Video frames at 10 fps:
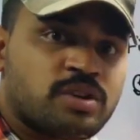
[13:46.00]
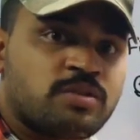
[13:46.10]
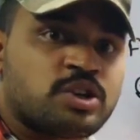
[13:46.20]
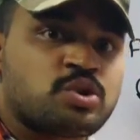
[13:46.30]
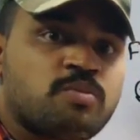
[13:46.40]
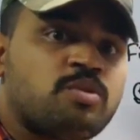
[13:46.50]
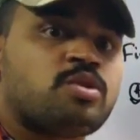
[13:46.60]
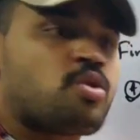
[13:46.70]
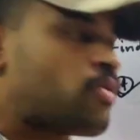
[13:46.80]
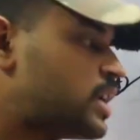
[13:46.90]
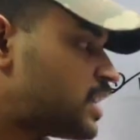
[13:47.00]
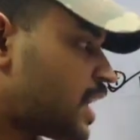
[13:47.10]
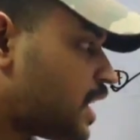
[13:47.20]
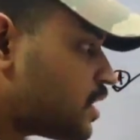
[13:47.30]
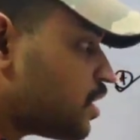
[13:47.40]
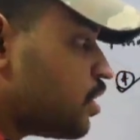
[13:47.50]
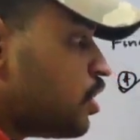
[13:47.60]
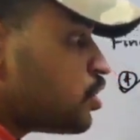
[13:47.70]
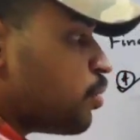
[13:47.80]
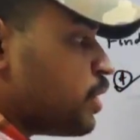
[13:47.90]
show more covalent character.
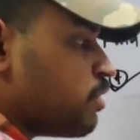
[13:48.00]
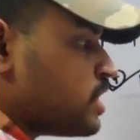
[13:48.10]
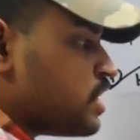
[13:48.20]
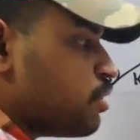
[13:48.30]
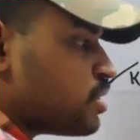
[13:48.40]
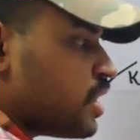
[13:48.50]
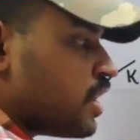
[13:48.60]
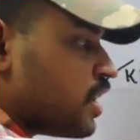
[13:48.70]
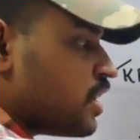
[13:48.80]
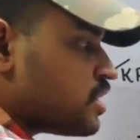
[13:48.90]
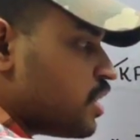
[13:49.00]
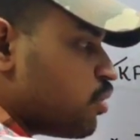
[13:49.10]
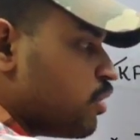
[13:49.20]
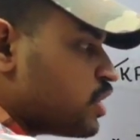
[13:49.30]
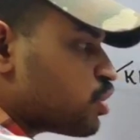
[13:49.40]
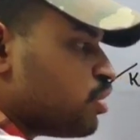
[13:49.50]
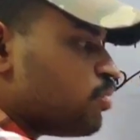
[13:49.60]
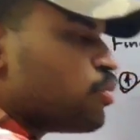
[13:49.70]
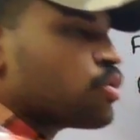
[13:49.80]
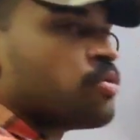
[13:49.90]
So between CuCl and NaCl, who will show
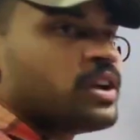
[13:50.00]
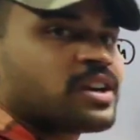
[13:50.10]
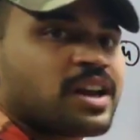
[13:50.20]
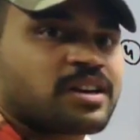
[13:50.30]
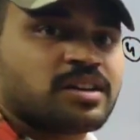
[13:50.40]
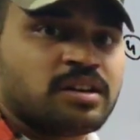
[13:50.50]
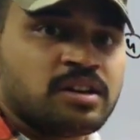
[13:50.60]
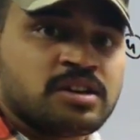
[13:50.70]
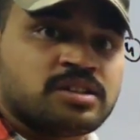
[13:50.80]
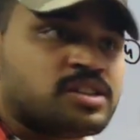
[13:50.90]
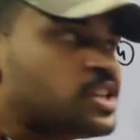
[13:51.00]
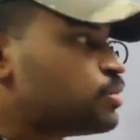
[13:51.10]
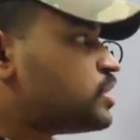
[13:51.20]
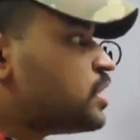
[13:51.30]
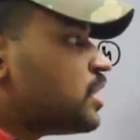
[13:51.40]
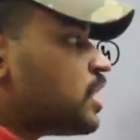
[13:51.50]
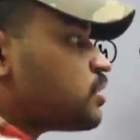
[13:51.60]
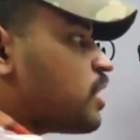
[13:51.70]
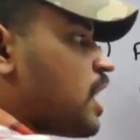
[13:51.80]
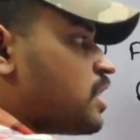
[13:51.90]
more covalent character? CuCl. That's
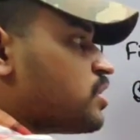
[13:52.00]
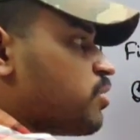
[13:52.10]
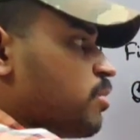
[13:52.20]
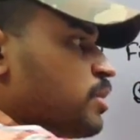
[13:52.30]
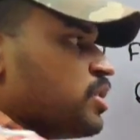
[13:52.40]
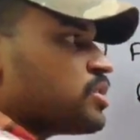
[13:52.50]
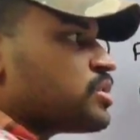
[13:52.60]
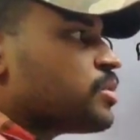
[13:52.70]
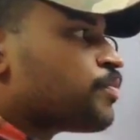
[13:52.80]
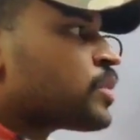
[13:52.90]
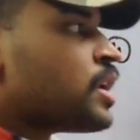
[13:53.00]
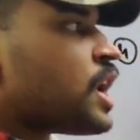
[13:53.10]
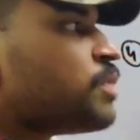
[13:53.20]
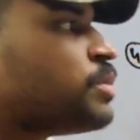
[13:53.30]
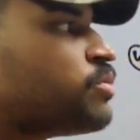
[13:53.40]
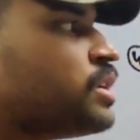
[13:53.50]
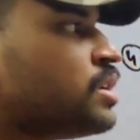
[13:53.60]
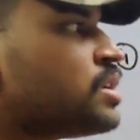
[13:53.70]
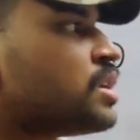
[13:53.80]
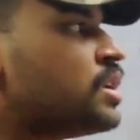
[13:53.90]
why answer will be this. And between
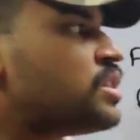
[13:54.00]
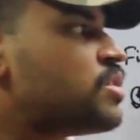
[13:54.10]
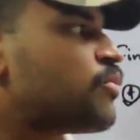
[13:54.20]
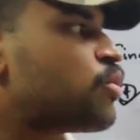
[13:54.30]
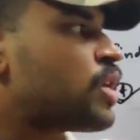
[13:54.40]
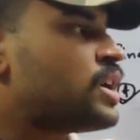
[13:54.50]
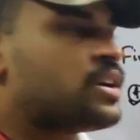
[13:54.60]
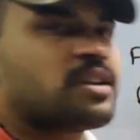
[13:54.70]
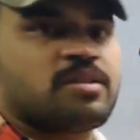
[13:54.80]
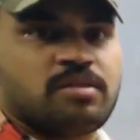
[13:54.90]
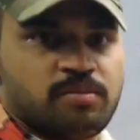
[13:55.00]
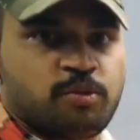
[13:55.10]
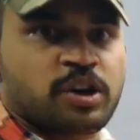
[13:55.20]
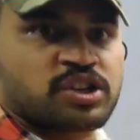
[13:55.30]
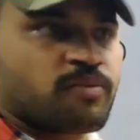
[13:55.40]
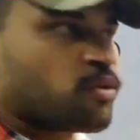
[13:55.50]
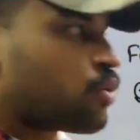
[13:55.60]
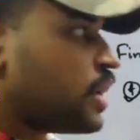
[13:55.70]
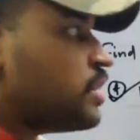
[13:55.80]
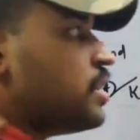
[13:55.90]
lithium fluoride and potassium fluoride,